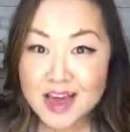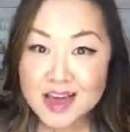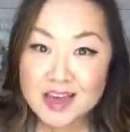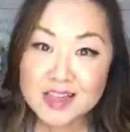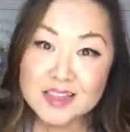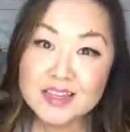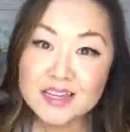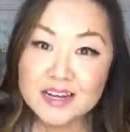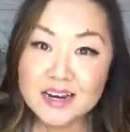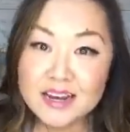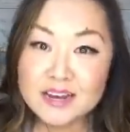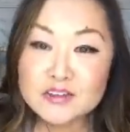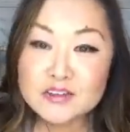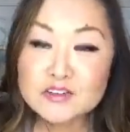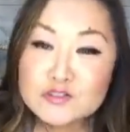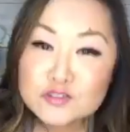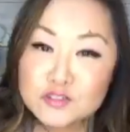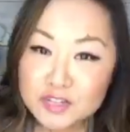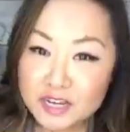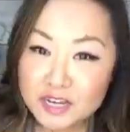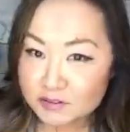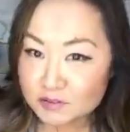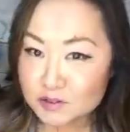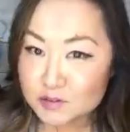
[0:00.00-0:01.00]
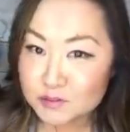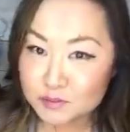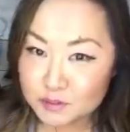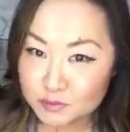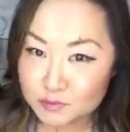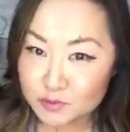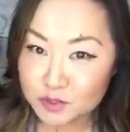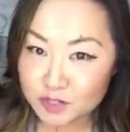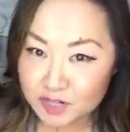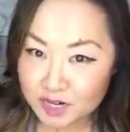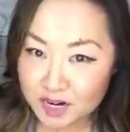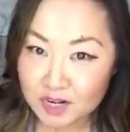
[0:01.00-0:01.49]
that I usually have to
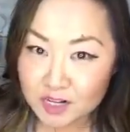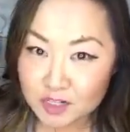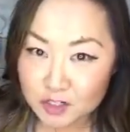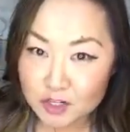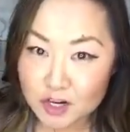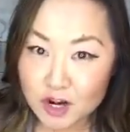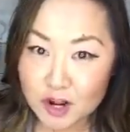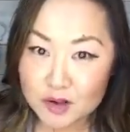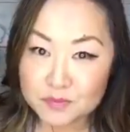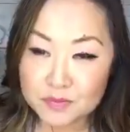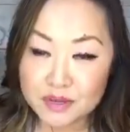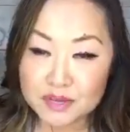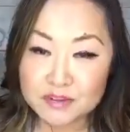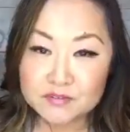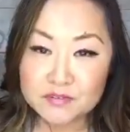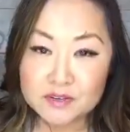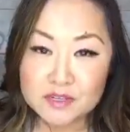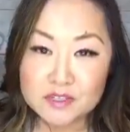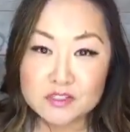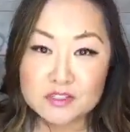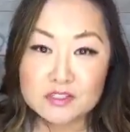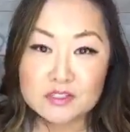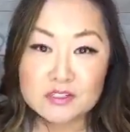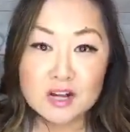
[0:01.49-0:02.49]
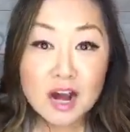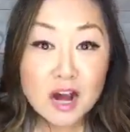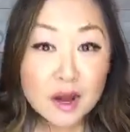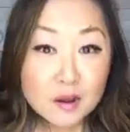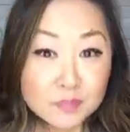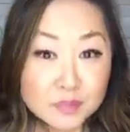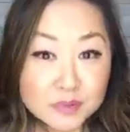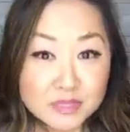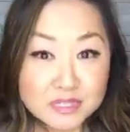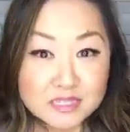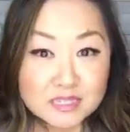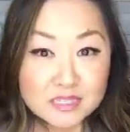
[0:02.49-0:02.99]
put more color on my face to
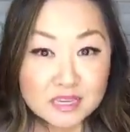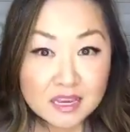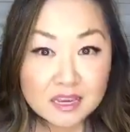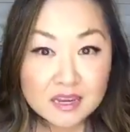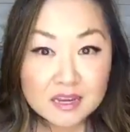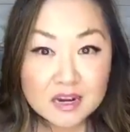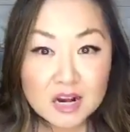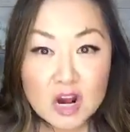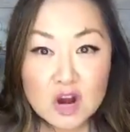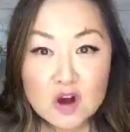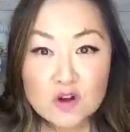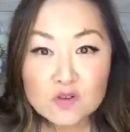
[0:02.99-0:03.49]
compensate